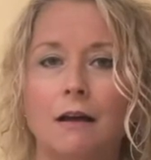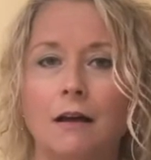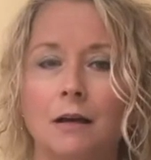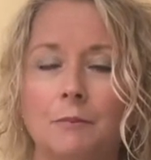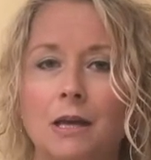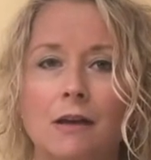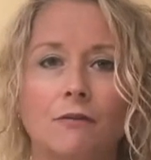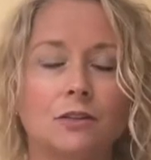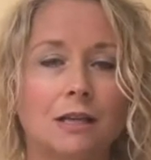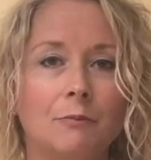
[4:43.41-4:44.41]
Um,
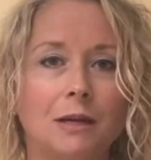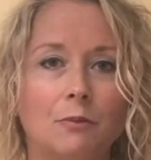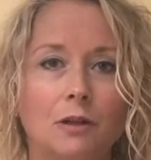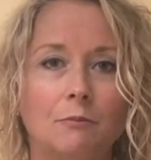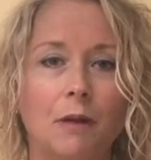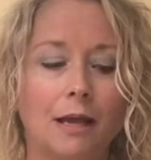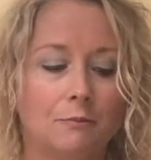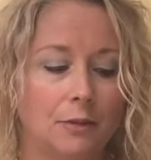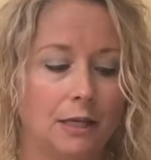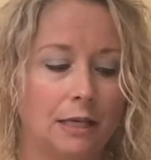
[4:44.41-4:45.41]
for some people, it
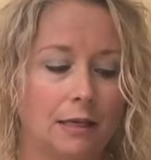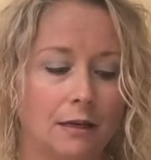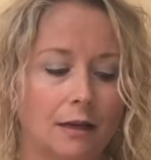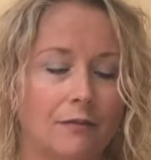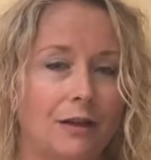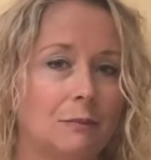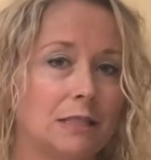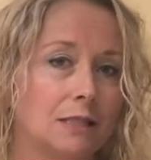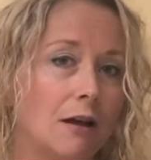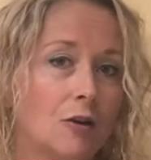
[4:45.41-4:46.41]
might be a famous
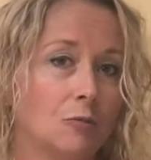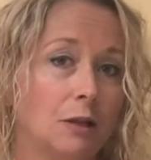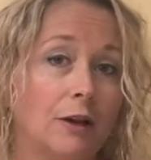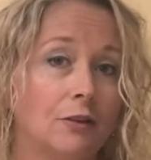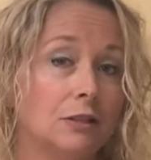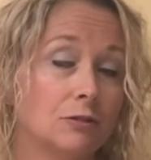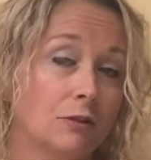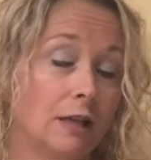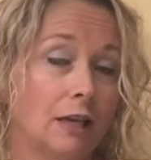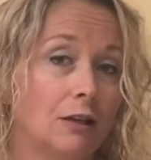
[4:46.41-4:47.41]
soccer player that's
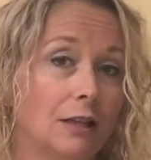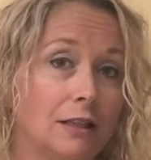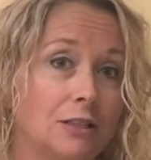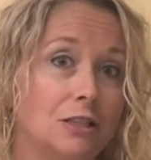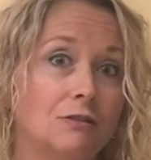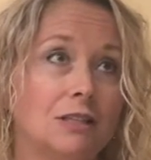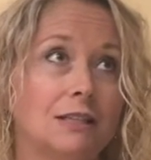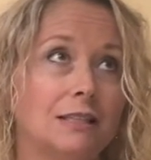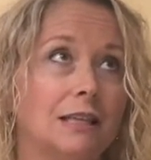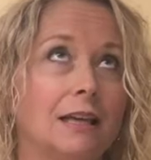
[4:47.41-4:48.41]
really good that you
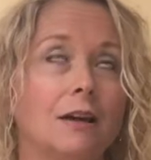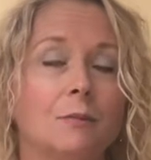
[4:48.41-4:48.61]
just think,